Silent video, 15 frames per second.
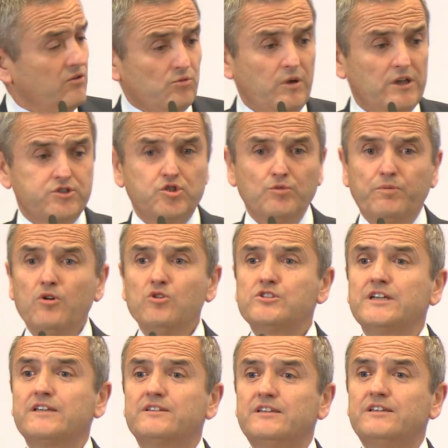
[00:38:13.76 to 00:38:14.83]
well,
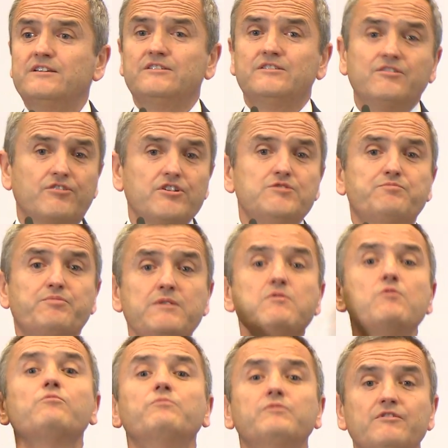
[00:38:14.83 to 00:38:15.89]
suppose that the risk
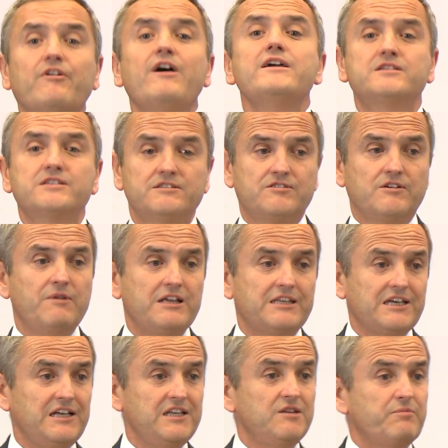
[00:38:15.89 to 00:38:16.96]
premium rises
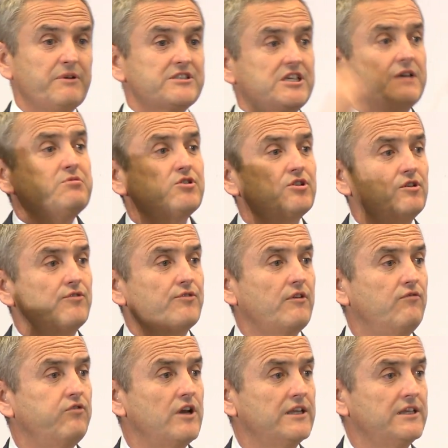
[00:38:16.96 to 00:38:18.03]
dramatically, the perception of,
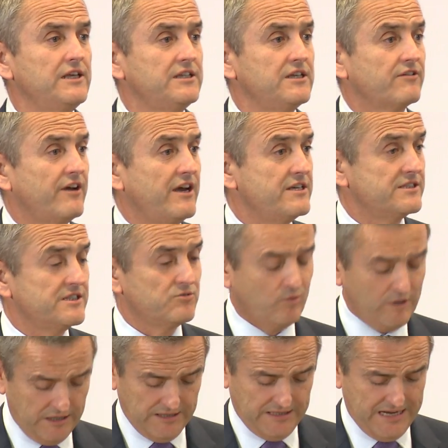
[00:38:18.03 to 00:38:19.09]
of volatility rises.
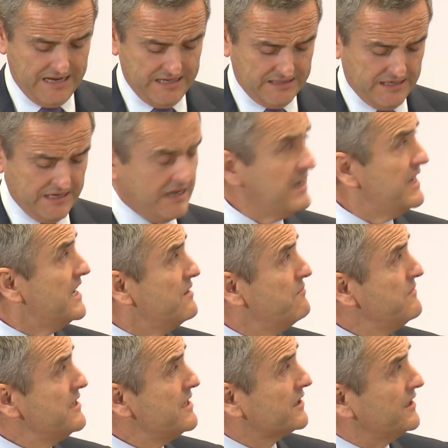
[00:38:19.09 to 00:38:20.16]
Well, that
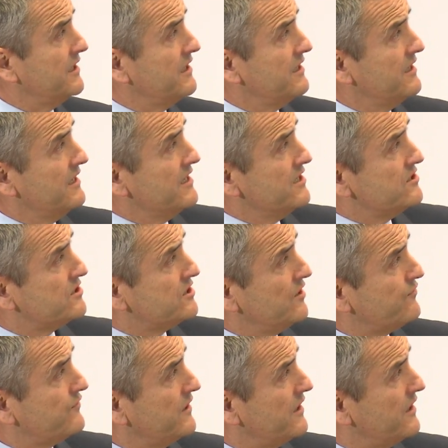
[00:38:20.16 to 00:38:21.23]
immediately
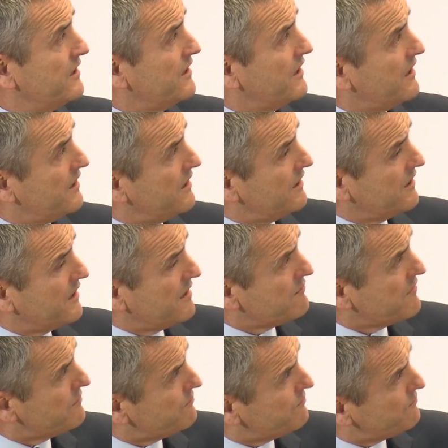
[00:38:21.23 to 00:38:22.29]
shifts the, uh,
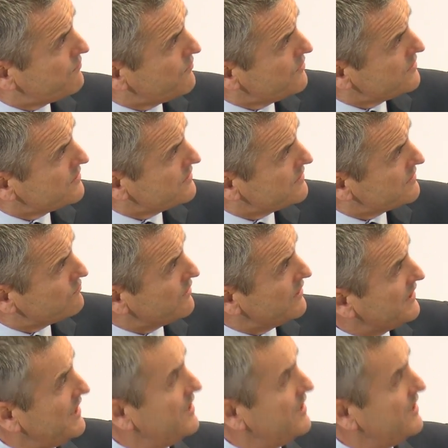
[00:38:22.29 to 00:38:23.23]
am I pointing it well,